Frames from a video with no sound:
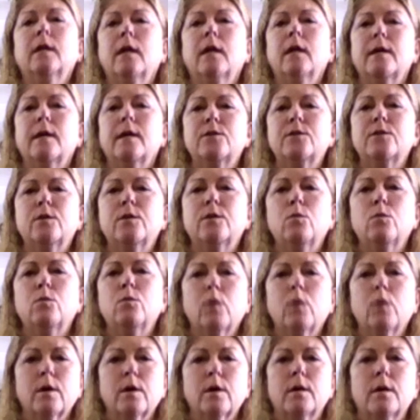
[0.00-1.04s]
as you
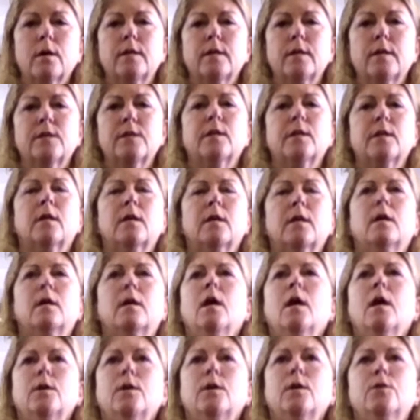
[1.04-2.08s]
work on this and
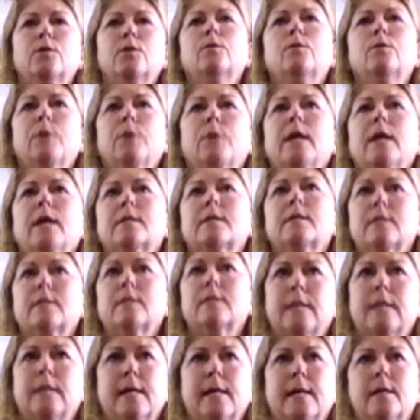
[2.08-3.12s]
do the practice
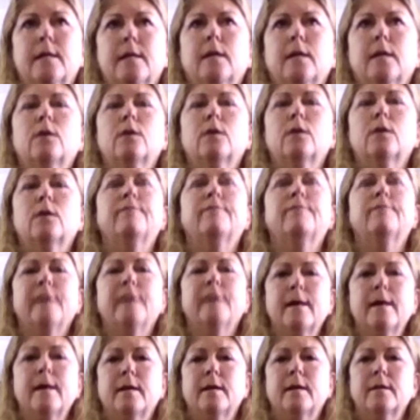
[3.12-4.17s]
daily, you'll
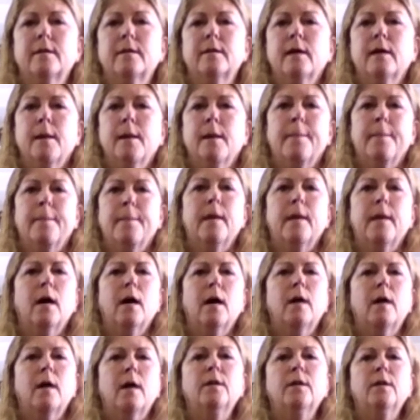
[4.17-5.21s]
find
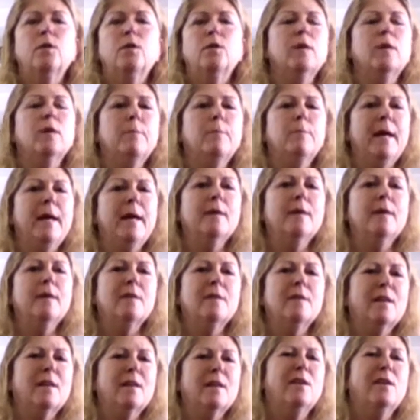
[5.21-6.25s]
you can
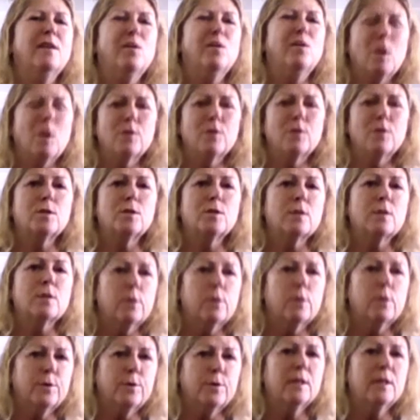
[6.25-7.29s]
you aren't just
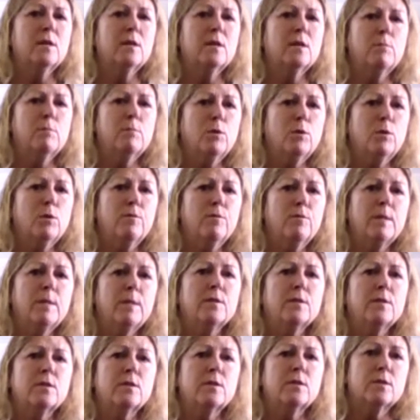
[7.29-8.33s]
learning the
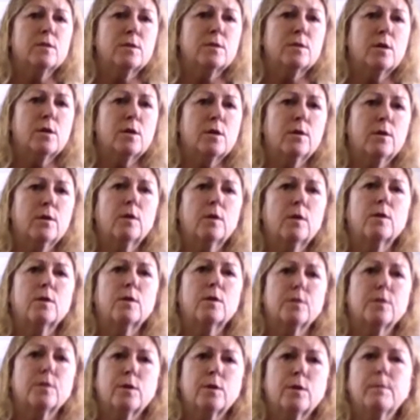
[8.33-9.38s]
movements to start, you can
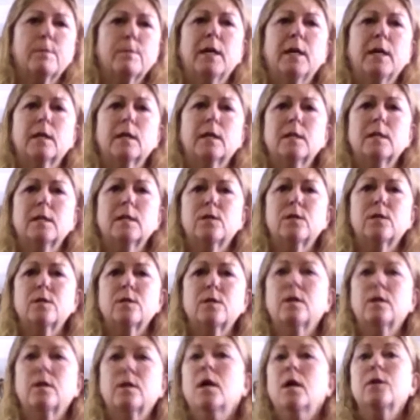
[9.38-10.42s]
start paying attention
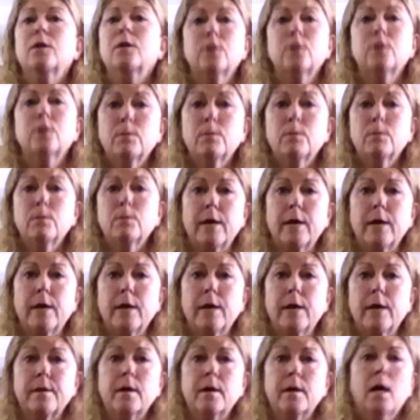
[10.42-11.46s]
to the breath
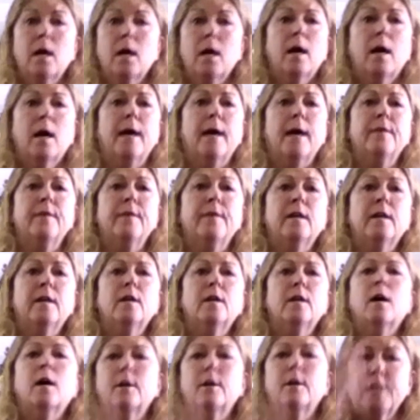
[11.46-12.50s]
and then
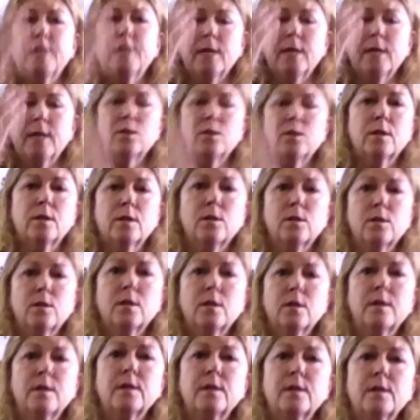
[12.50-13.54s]
attention to the
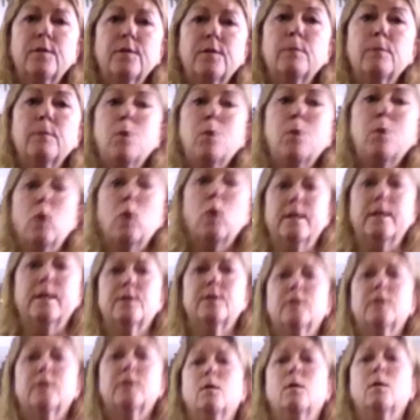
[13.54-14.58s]
different points
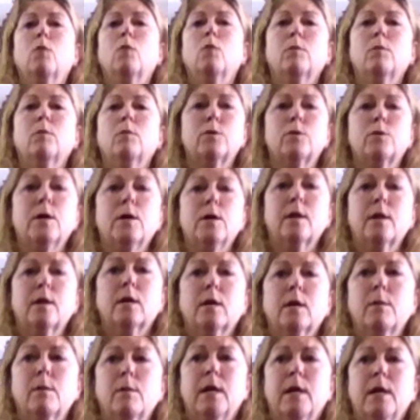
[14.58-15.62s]
that we were talking
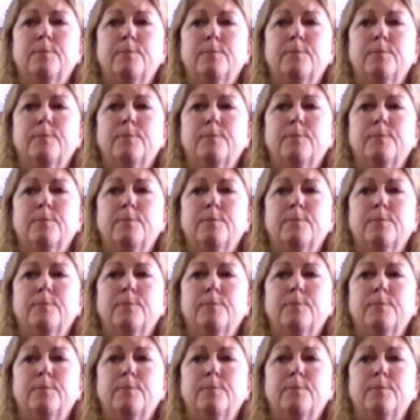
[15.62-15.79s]
about.